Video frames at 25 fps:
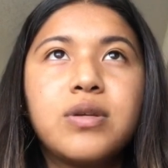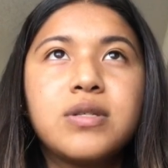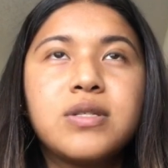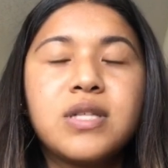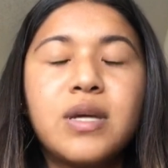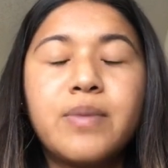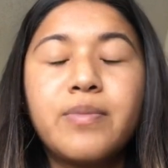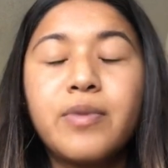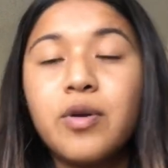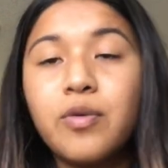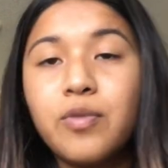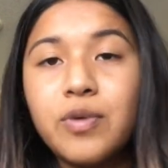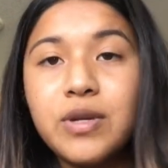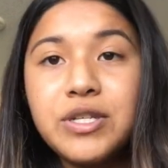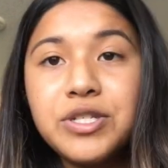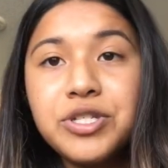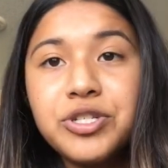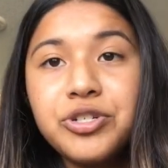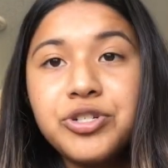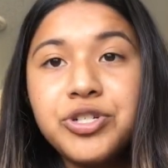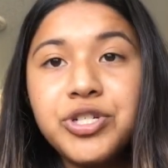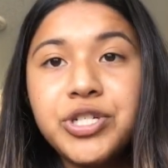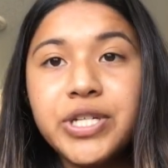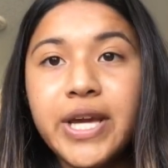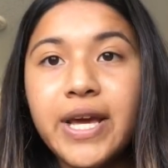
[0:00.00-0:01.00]
summer
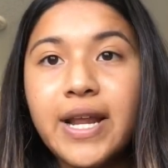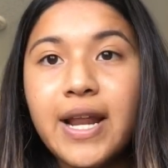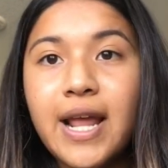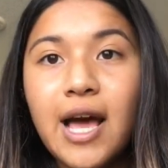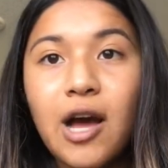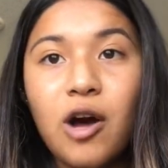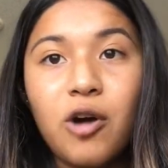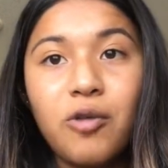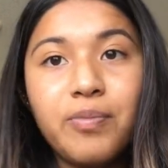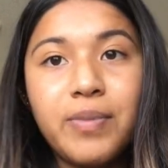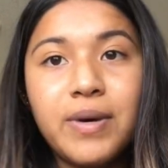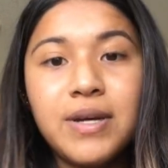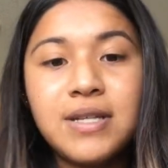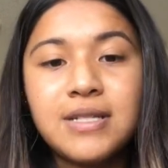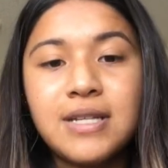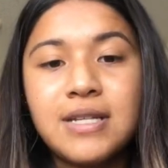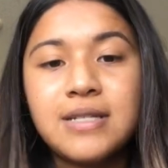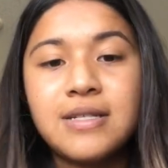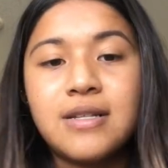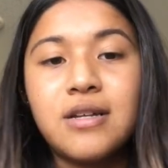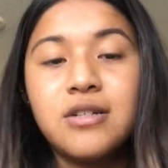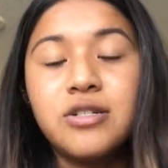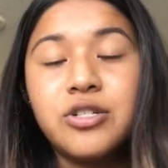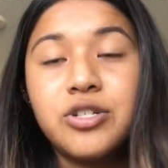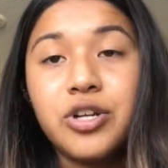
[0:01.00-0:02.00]
research can help us as
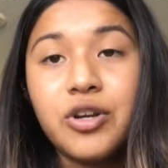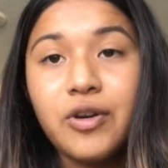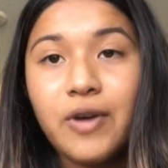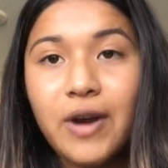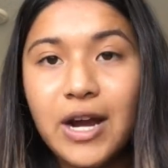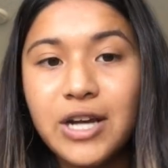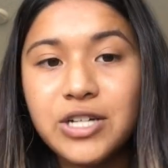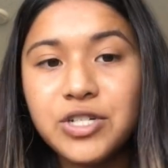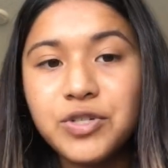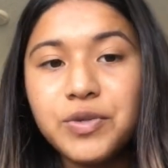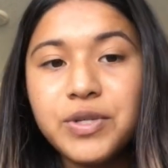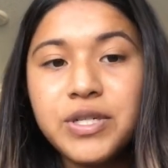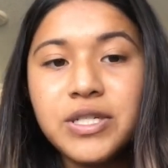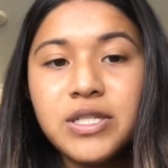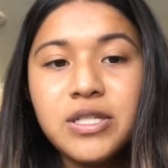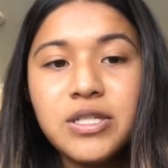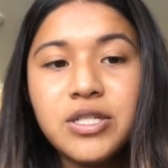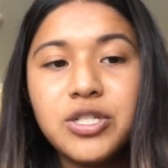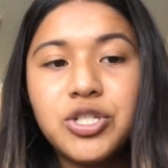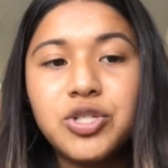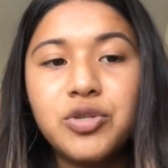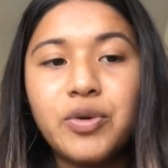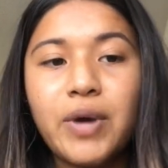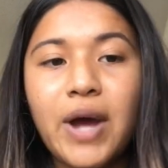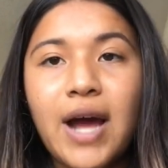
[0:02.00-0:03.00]
undergraduates
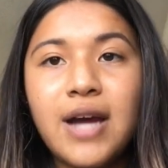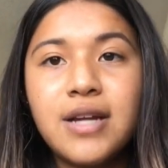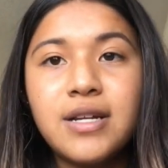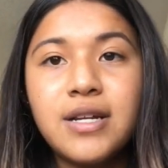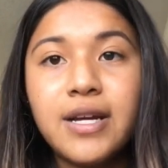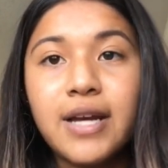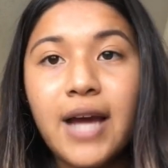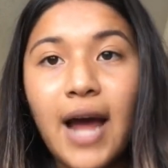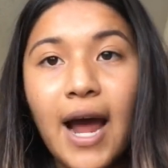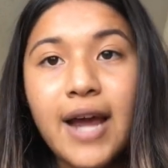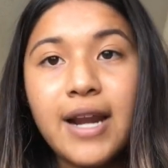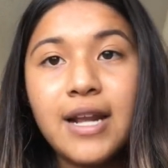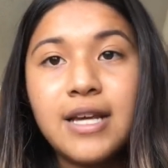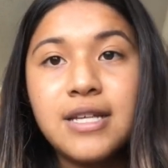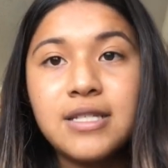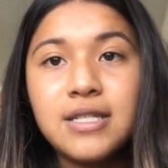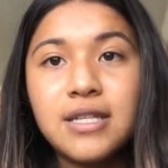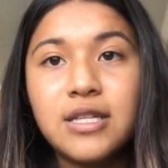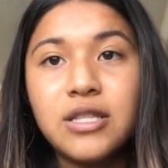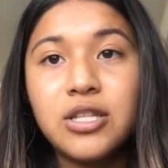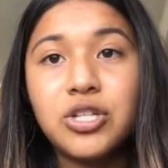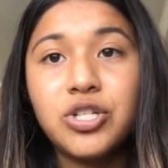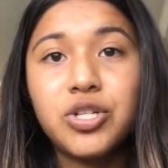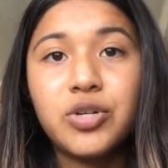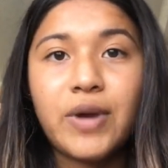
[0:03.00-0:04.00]
to kind of guide us
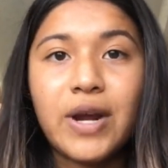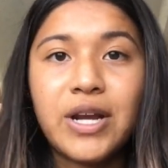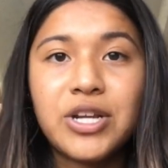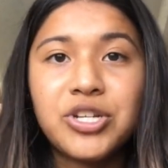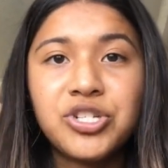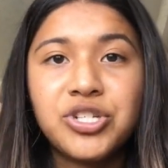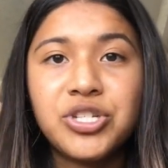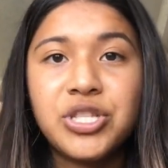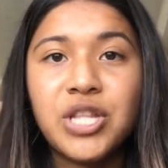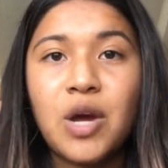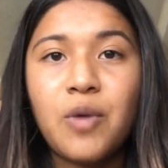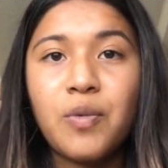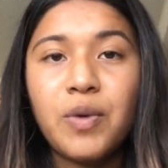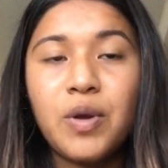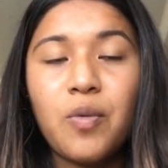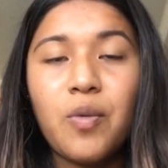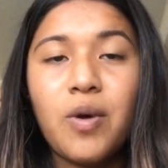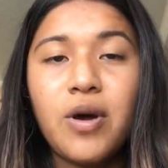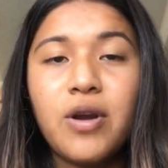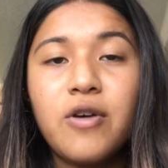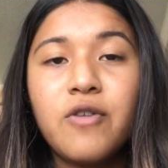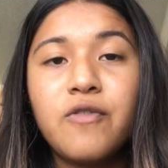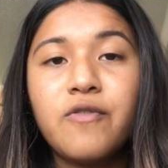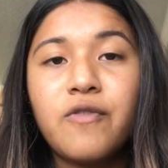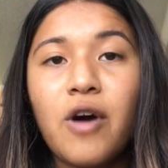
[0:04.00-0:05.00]
in the direction that we
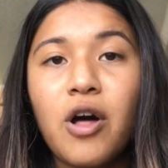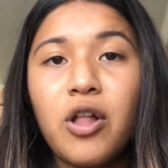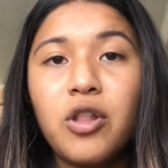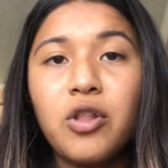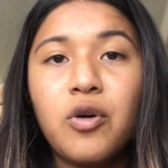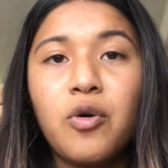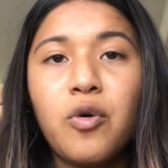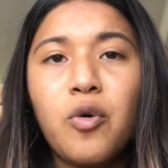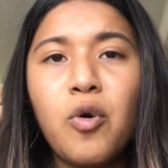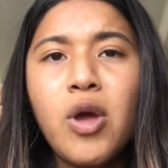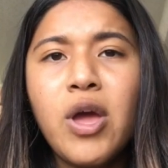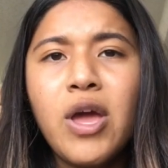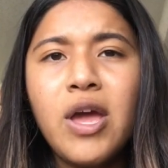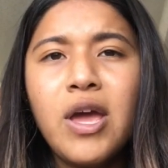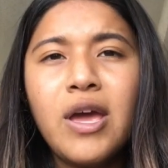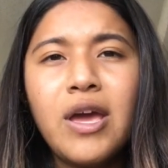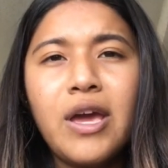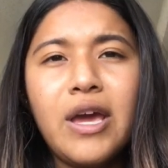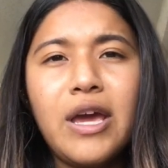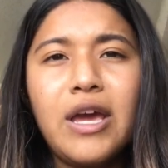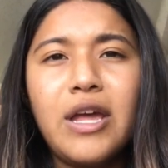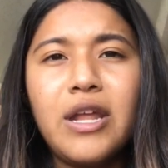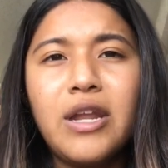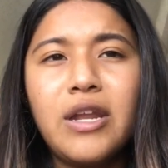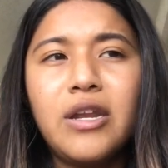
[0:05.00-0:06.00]
want to follow
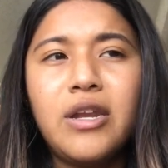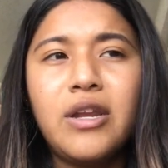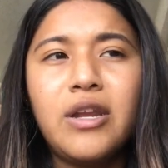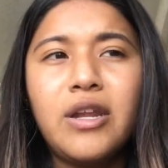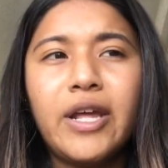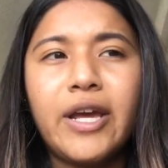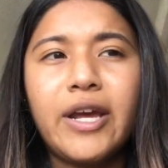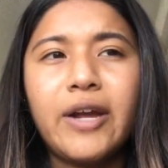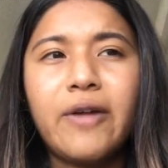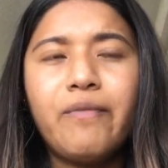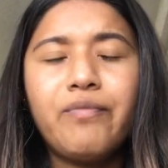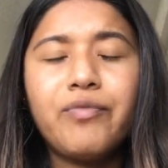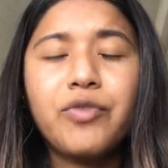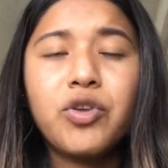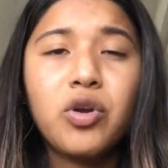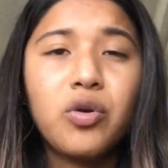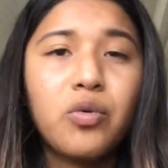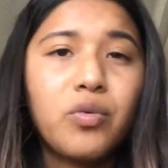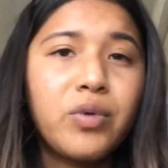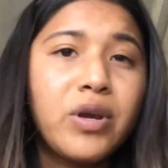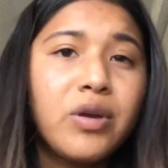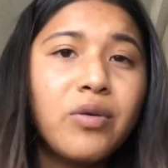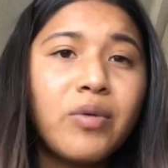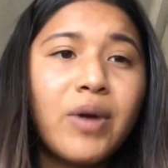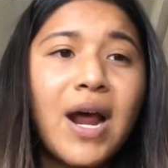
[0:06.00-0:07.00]
in
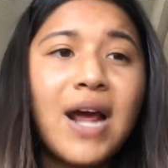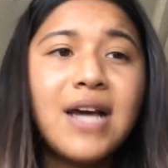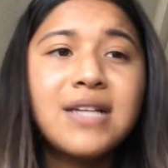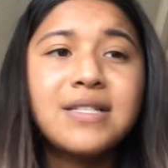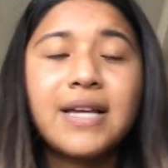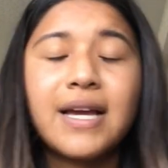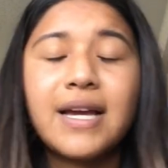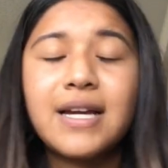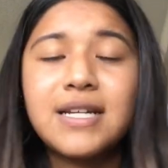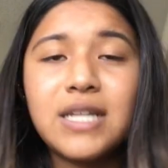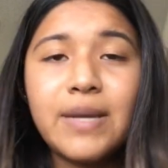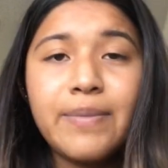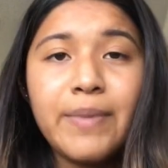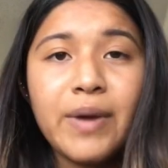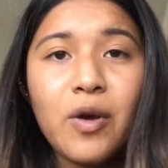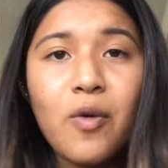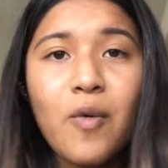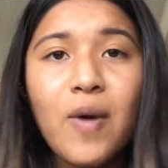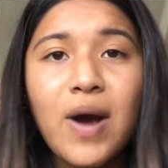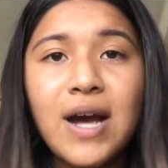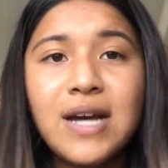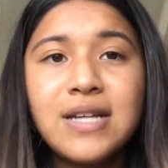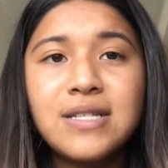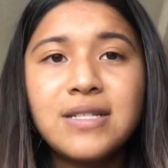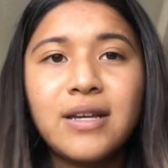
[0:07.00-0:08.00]
career-wise,
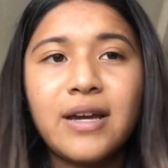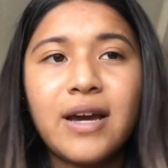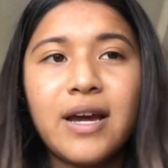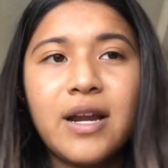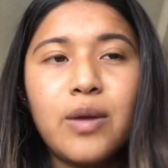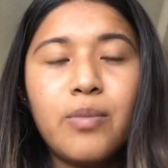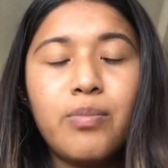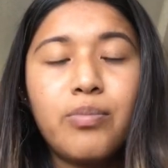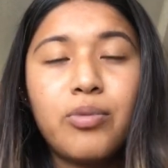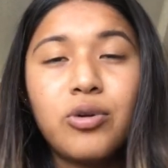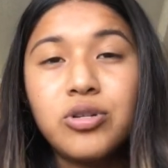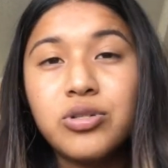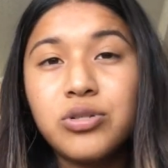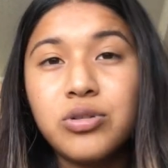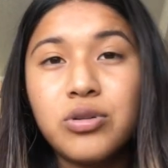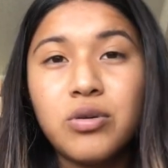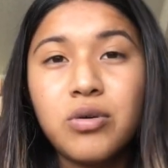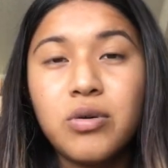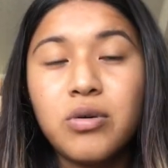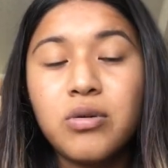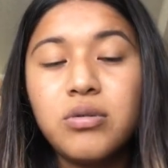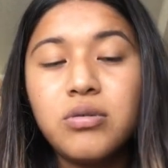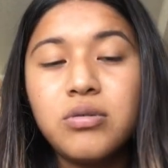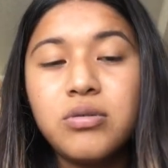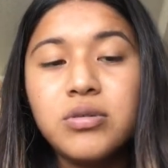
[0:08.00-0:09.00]
academic-wise, and kind of personal
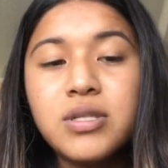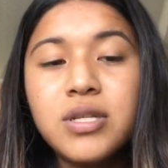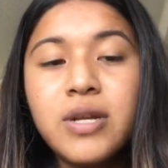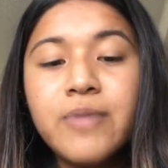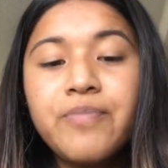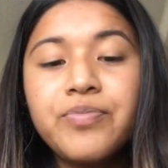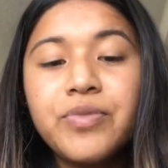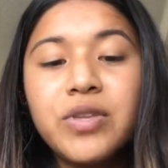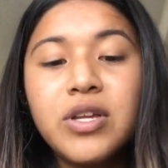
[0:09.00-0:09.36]
goals.